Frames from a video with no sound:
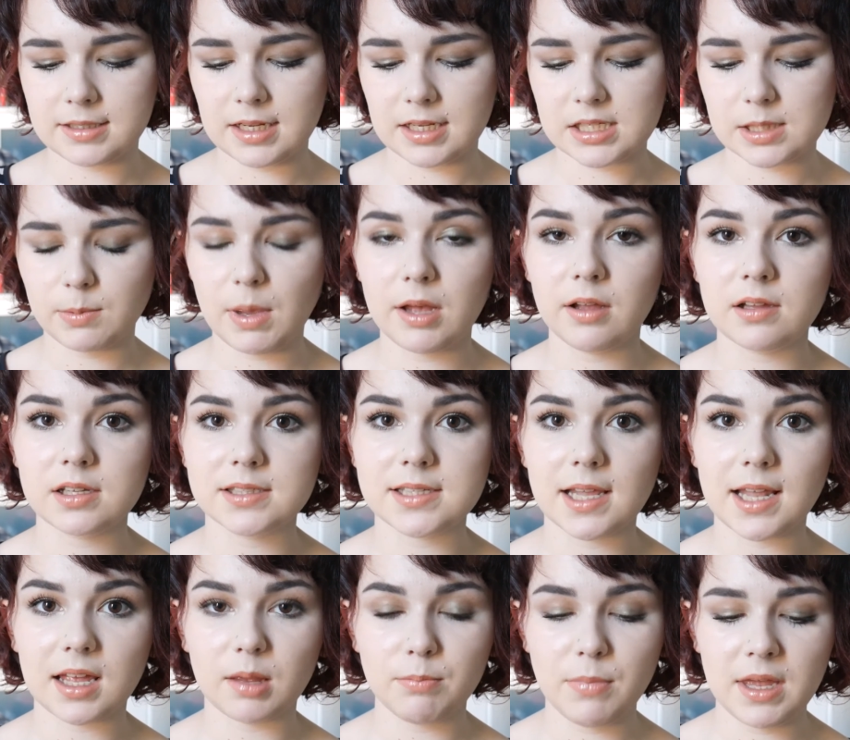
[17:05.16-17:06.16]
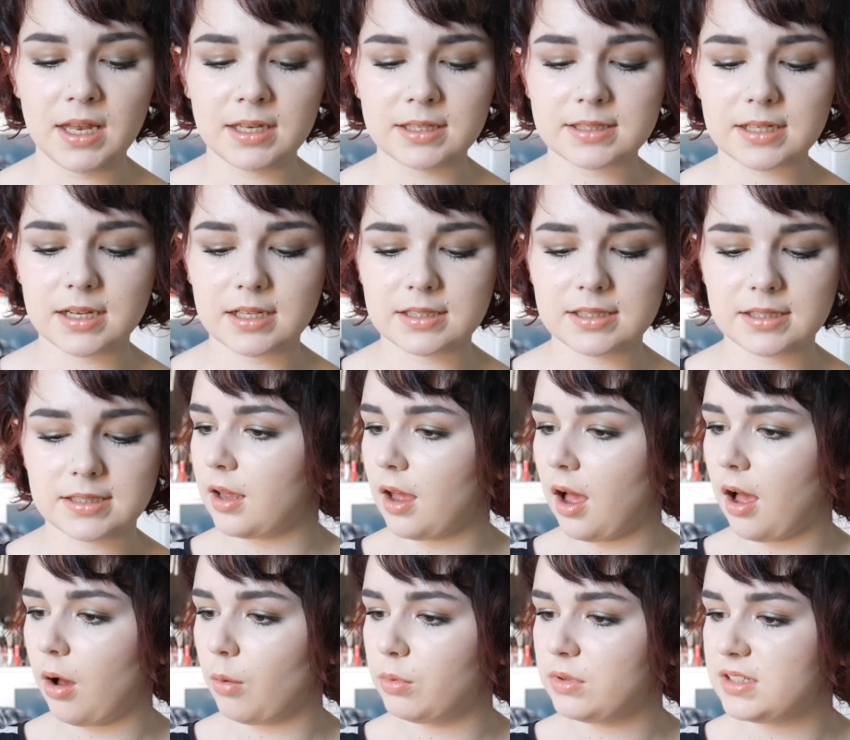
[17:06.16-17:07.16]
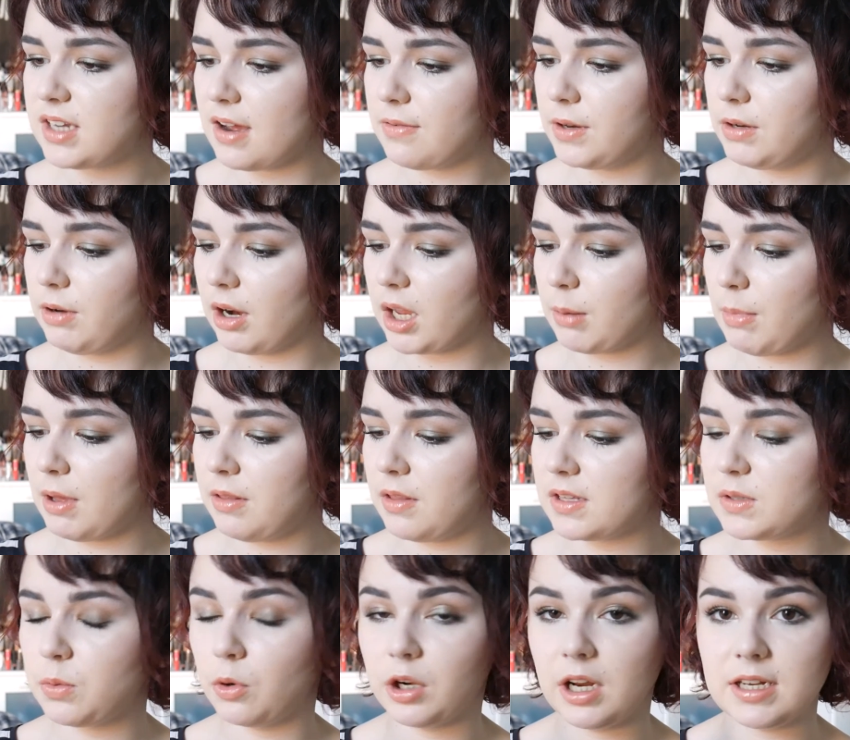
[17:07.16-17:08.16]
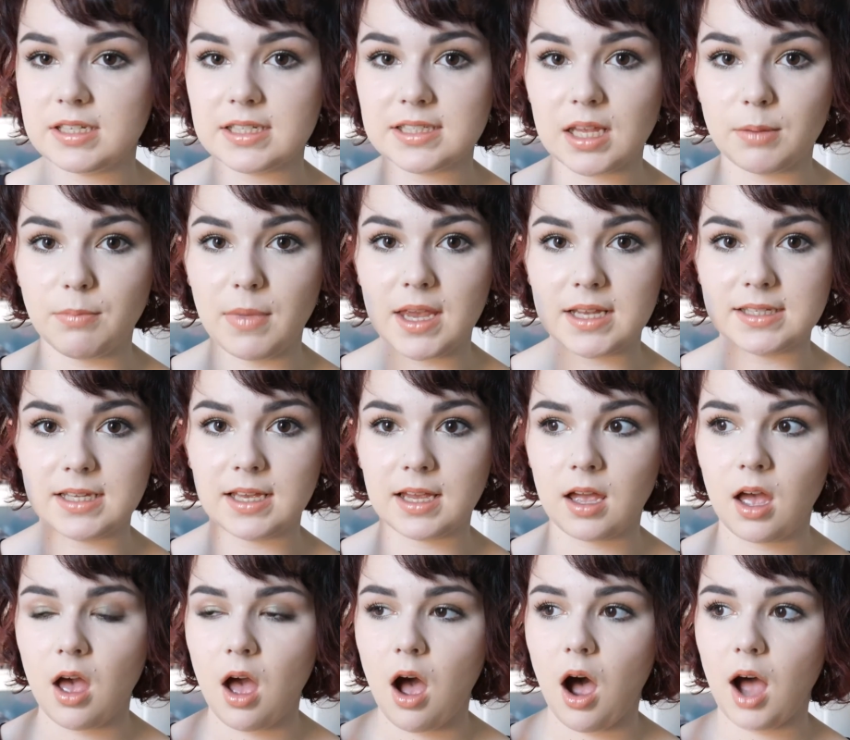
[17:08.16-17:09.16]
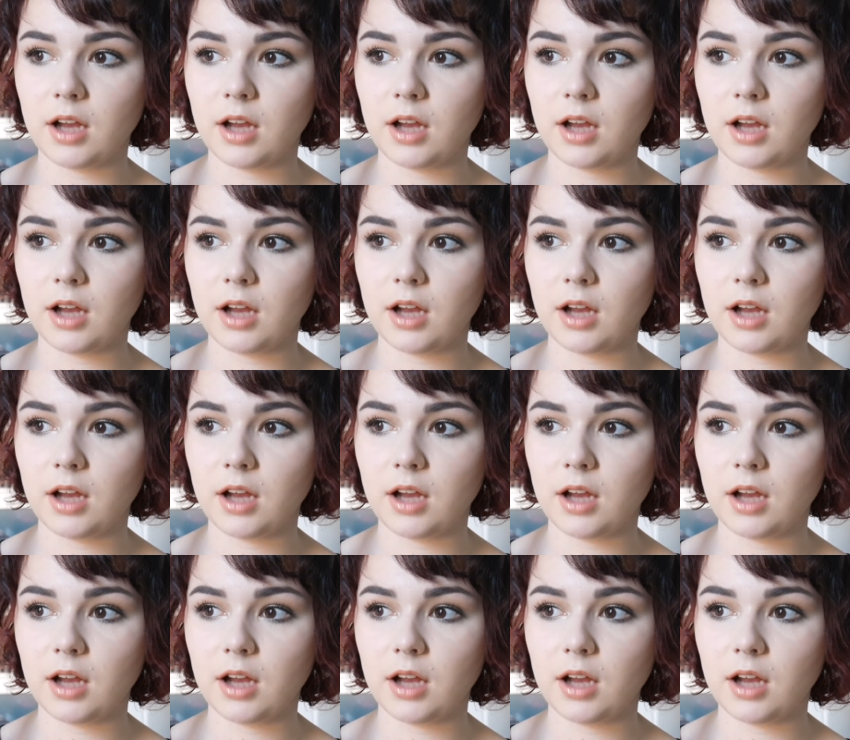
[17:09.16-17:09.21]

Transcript: it smells like mint. I would definitely recommend this one. It is amazing.